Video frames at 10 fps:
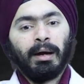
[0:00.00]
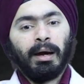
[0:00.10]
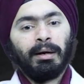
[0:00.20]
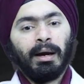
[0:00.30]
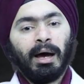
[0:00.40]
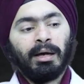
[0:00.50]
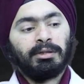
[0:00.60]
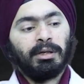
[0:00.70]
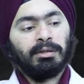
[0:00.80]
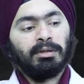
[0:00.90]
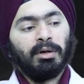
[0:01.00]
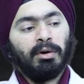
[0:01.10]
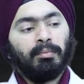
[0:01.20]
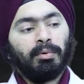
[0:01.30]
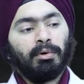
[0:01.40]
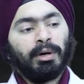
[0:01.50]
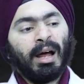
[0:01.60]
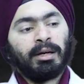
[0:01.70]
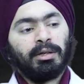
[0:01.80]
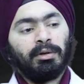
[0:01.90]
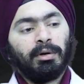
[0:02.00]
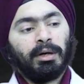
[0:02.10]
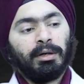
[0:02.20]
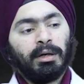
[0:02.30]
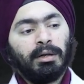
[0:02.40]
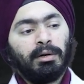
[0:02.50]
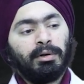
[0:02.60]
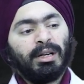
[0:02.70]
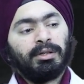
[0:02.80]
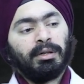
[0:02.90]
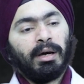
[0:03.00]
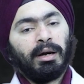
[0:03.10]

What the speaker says: And last is protraction or internal rotation,